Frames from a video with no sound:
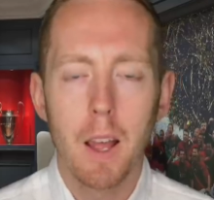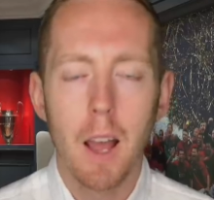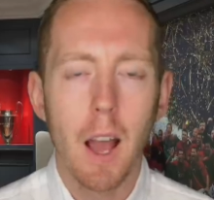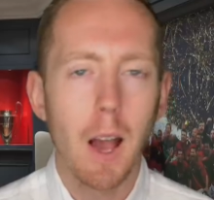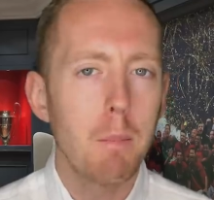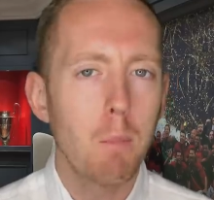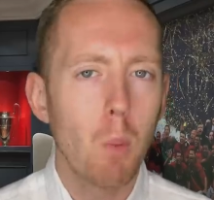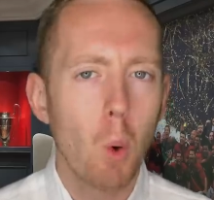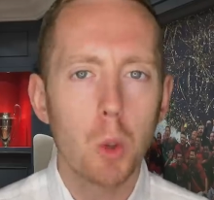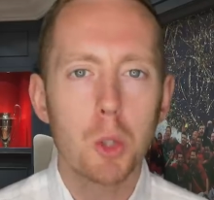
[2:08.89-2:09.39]

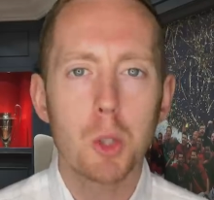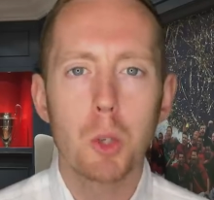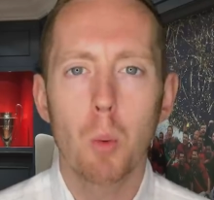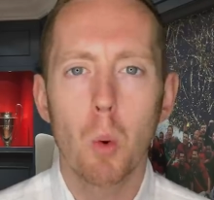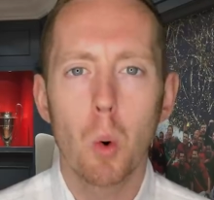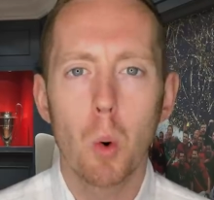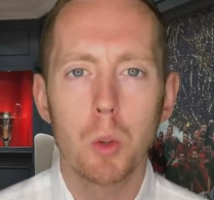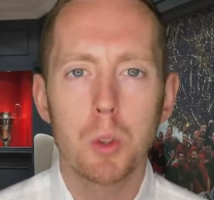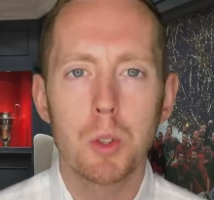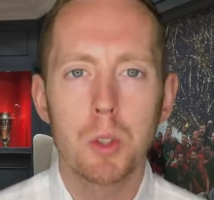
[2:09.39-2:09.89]
and more
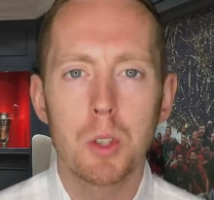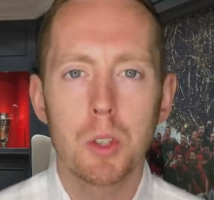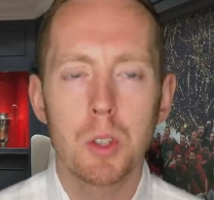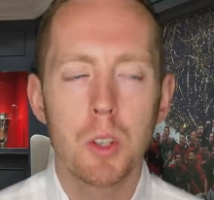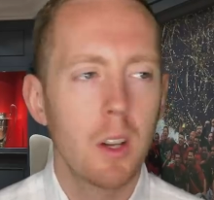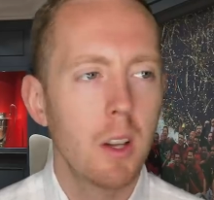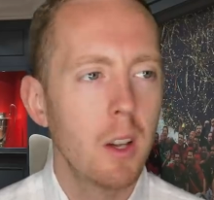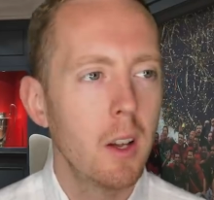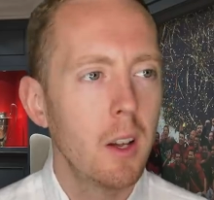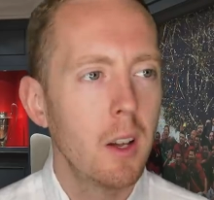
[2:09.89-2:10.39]
towards
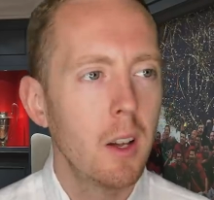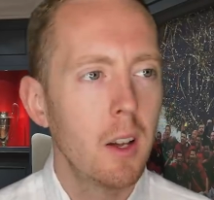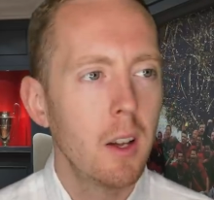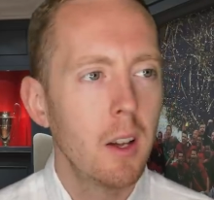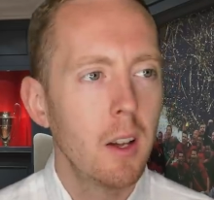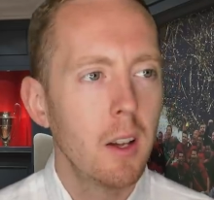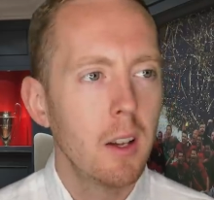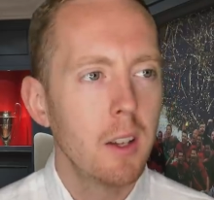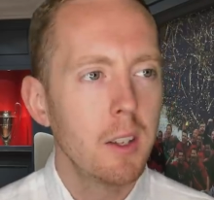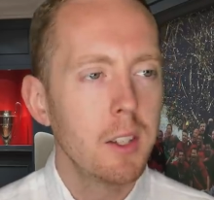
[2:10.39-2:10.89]

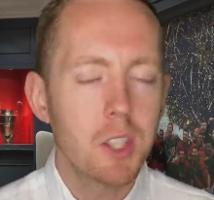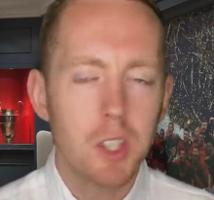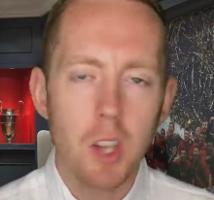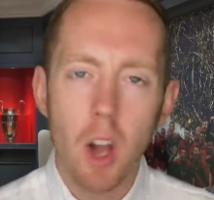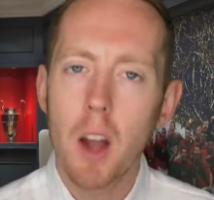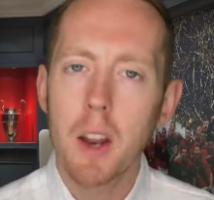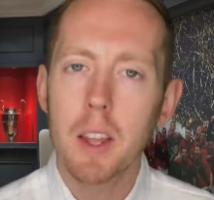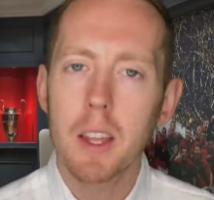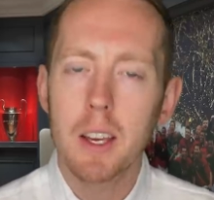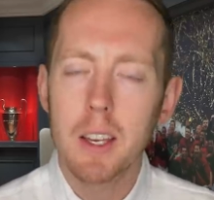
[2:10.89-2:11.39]

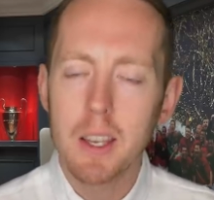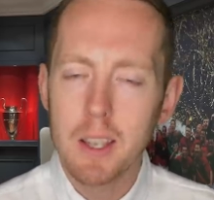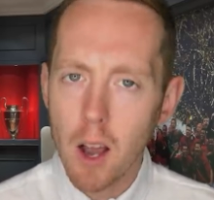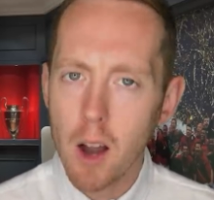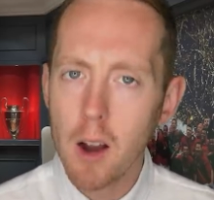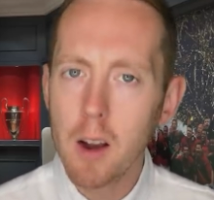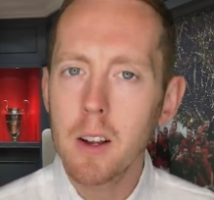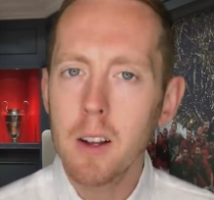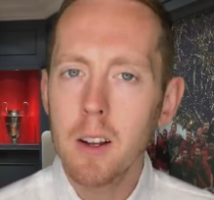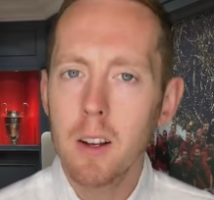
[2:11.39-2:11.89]
signing a
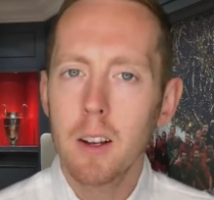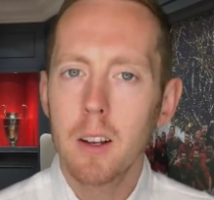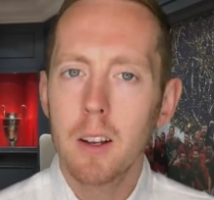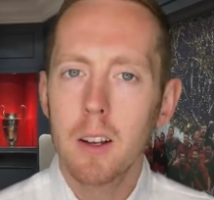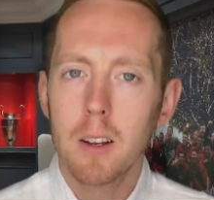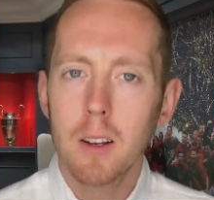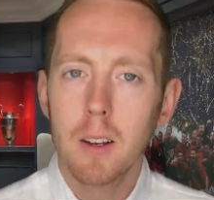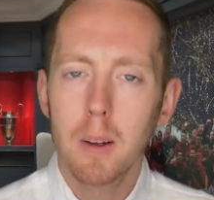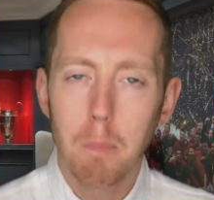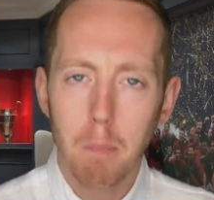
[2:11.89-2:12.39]
young
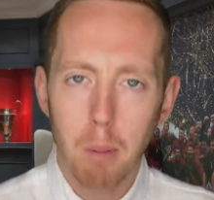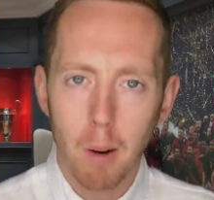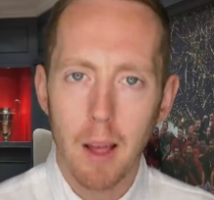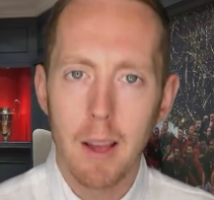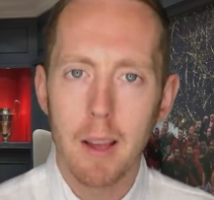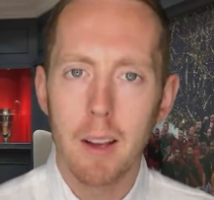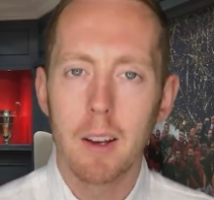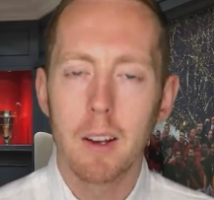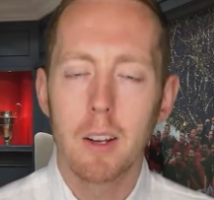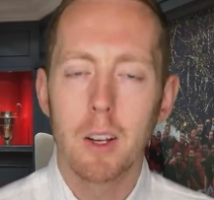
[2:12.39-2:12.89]

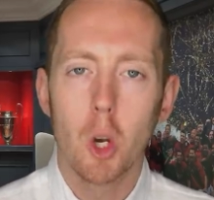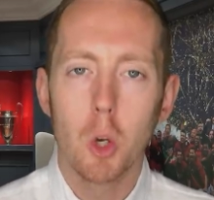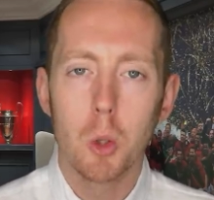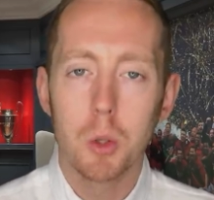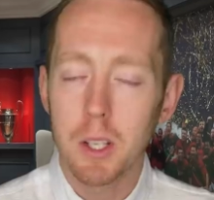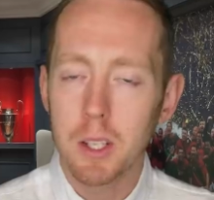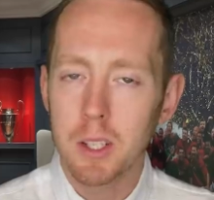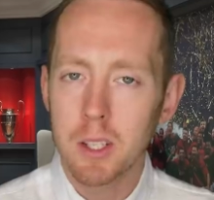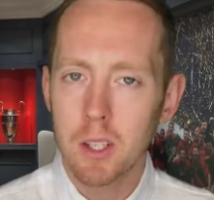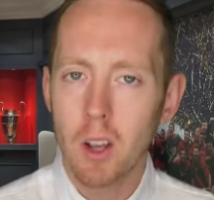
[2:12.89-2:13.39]
player who's
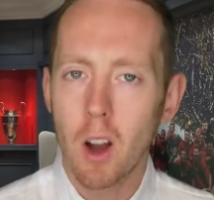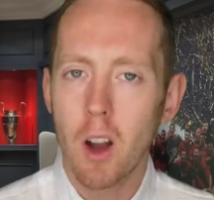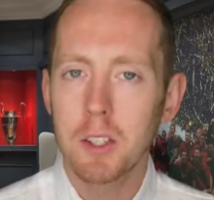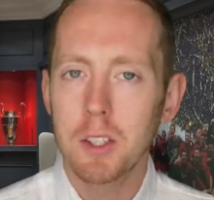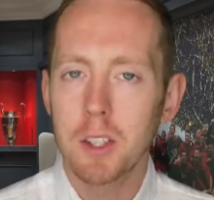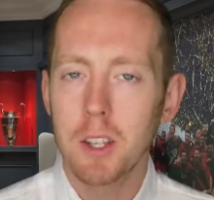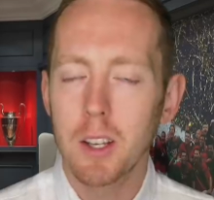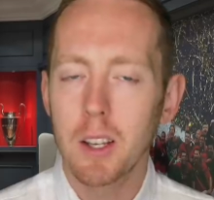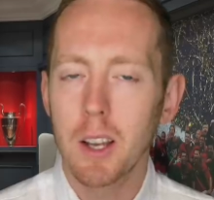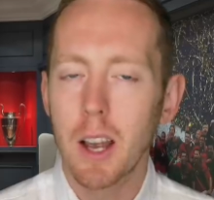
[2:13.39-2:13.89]

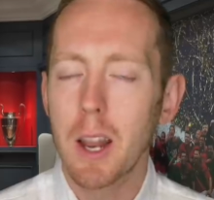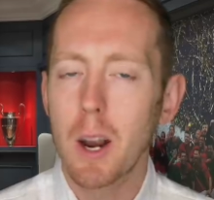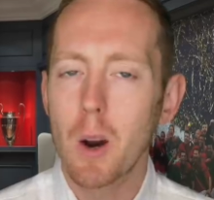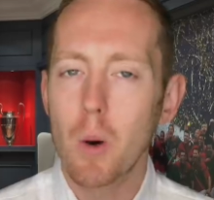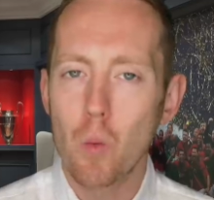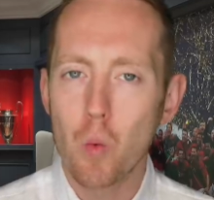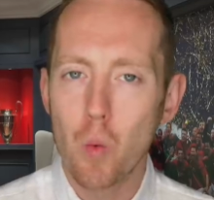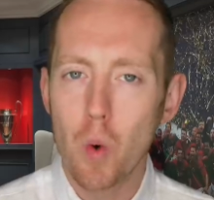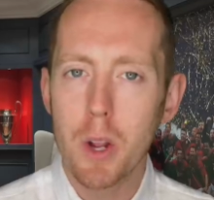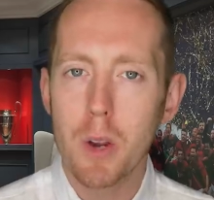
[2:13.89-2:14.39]
exciting and a
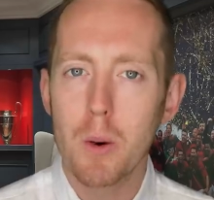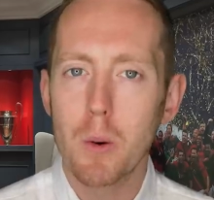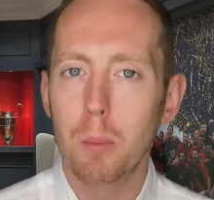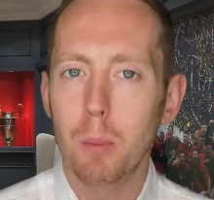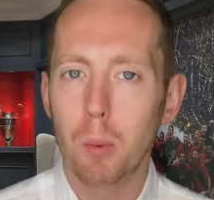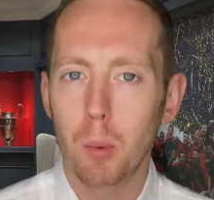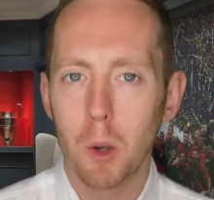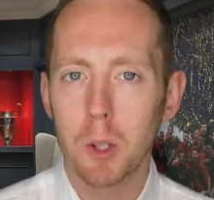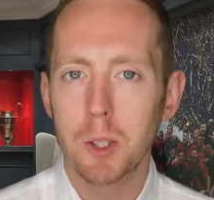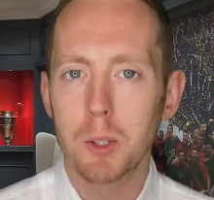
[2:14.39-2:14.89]
real
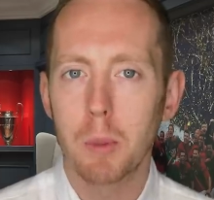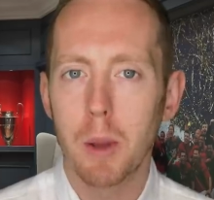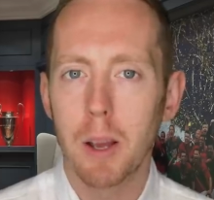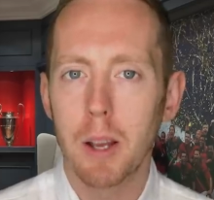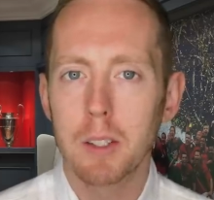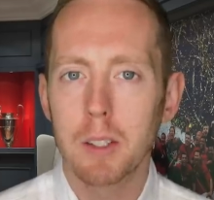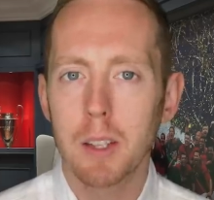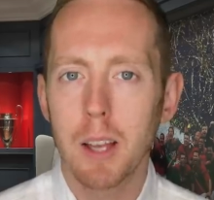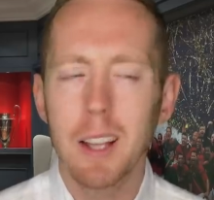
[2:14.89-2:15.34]
prospect.